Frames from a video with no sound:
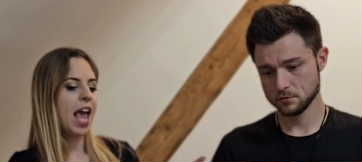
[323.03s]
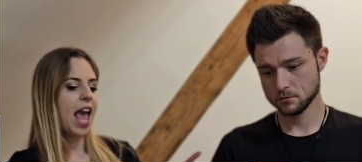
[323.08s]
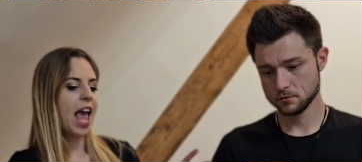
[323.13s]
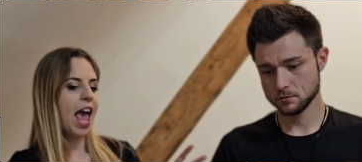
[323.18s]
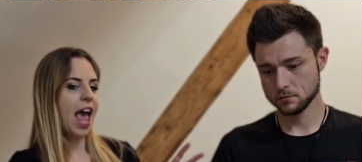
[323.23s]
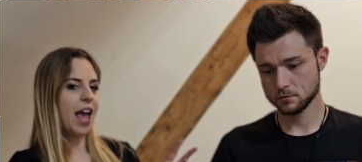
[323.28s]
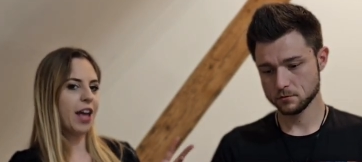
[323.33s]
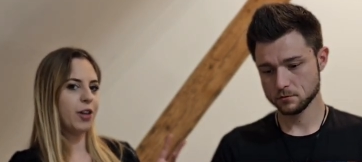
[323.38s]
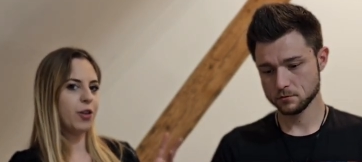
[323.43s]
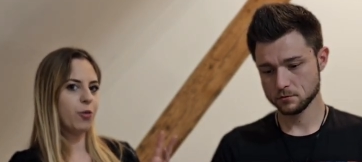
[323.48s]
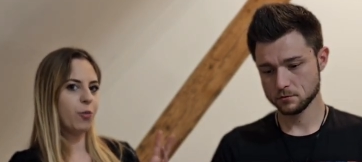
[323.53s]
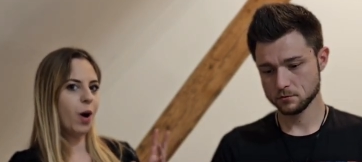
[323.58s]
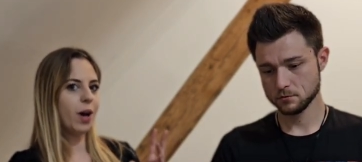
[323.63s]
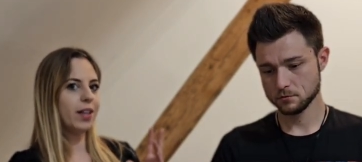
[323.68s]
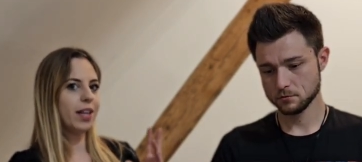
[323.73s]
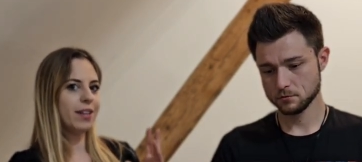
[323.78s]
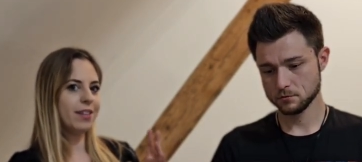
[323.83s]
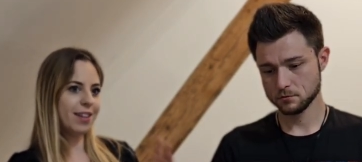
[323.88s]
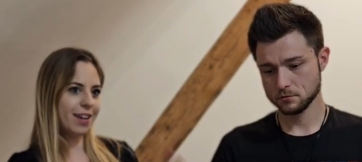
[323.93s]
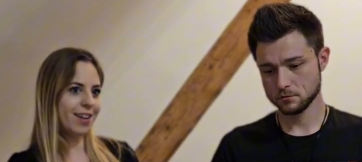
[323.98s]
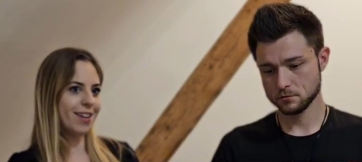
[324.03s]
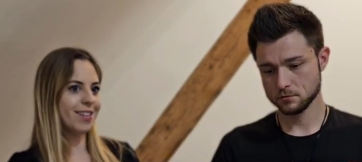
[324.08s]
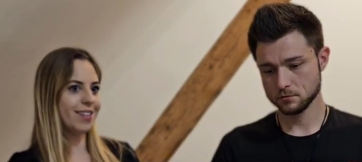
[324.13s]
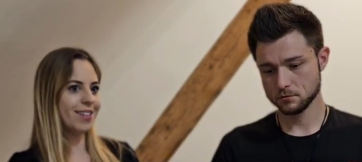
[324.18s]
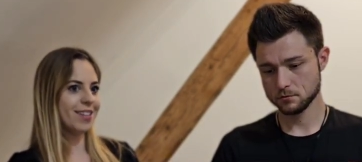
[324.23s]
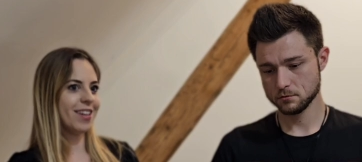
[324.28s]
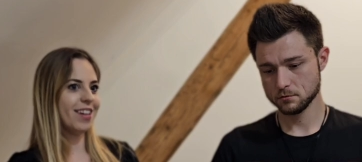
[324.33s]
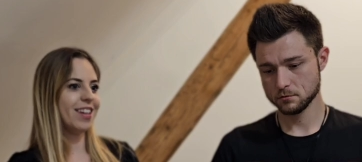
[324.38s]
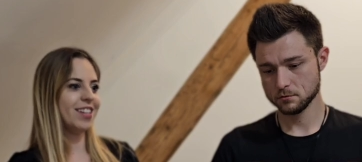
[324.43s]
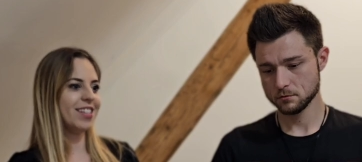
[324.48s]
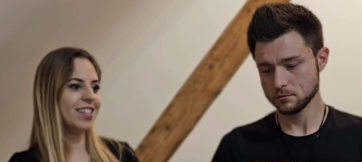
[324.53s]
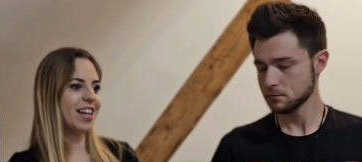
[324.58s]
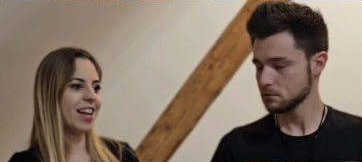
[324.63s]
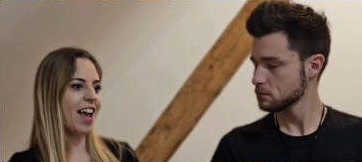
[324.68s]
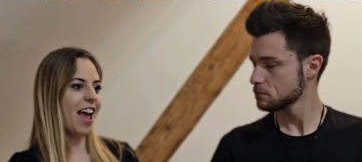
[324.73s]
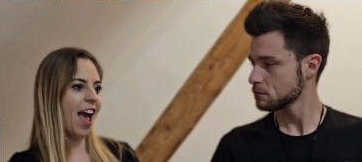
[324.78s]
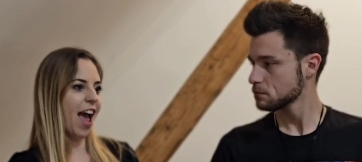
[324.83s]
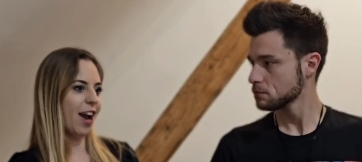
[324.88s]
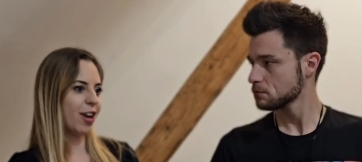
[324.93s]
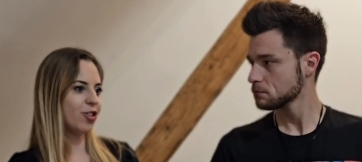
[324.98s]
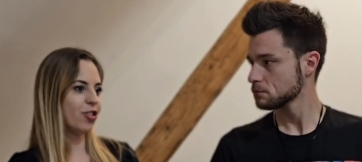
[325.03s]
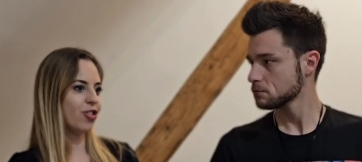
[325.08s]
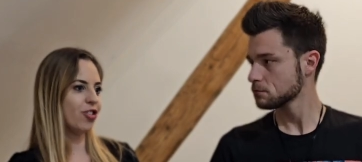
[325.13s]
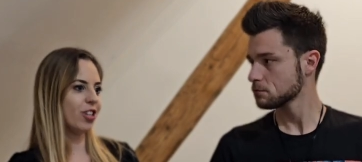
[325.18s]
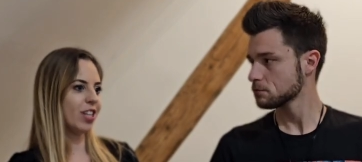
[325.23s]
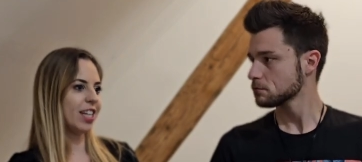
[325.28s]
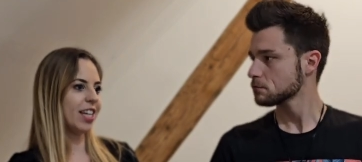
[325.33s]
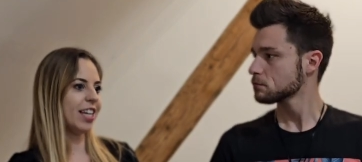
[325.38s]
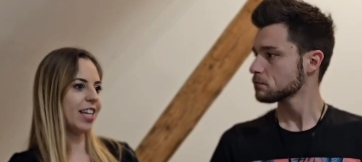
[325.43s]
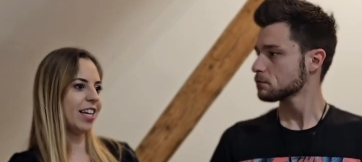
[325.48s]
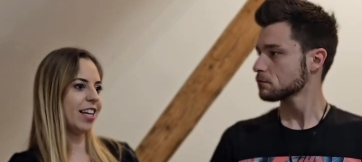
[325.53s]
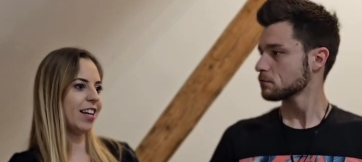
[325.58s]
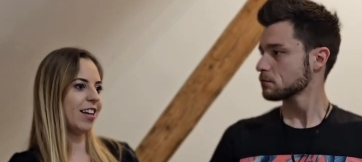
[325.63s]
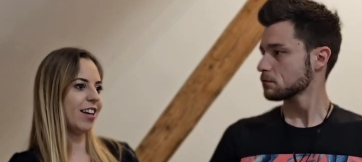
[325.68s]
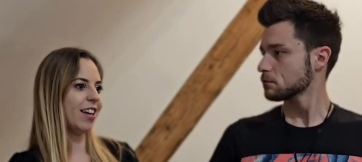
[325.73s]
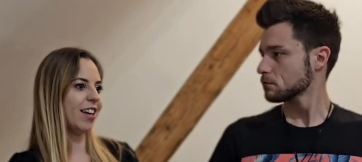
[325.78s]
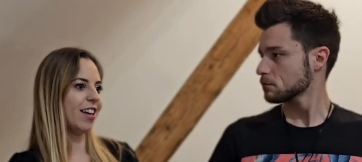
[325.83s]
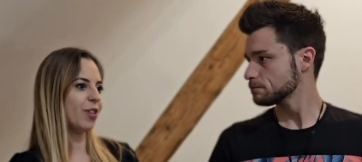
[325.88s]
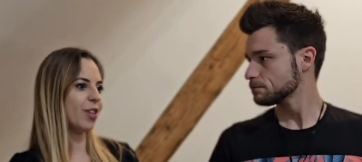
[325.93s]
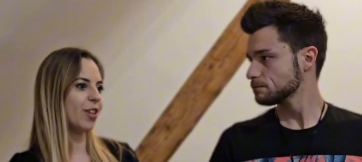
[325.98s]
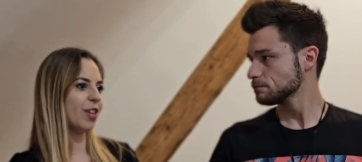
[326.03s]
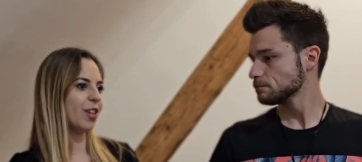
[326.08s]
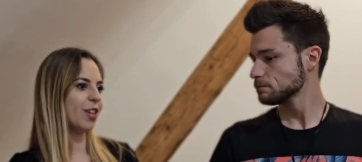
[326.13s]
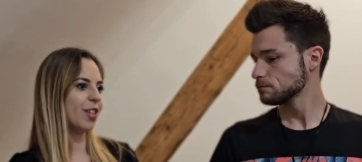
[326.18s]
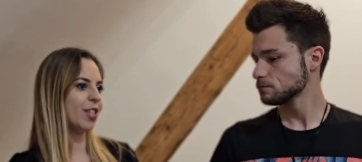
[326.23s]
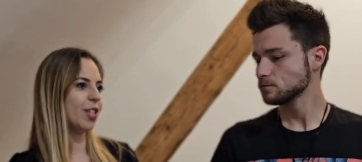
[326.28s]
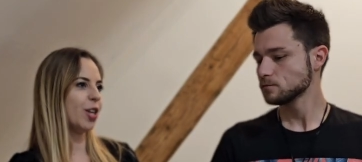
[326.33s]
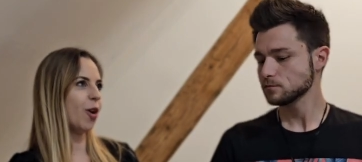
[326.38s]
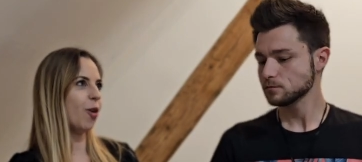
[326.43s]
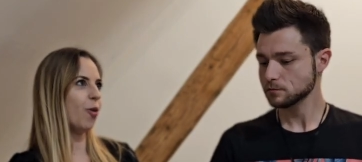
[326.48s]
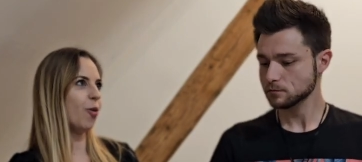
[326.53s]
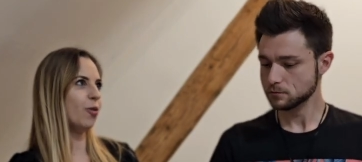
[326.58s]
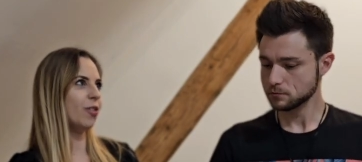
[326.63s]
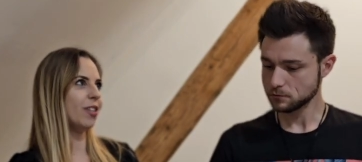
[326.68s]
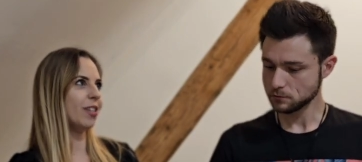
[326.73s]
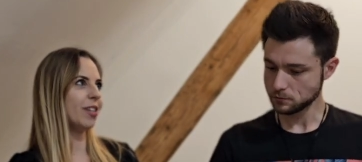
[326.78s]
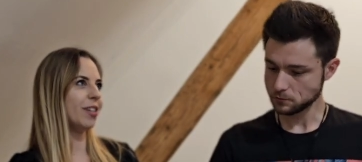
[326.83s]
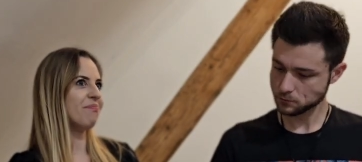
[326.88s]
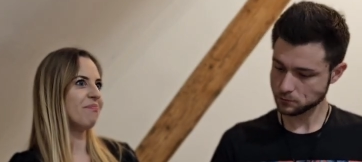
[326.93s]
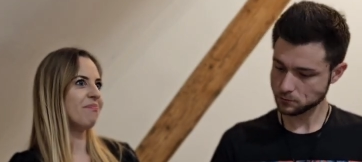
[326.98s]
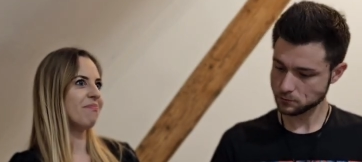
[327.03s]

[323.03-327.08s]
Speaker 1: and what they did is they actually so the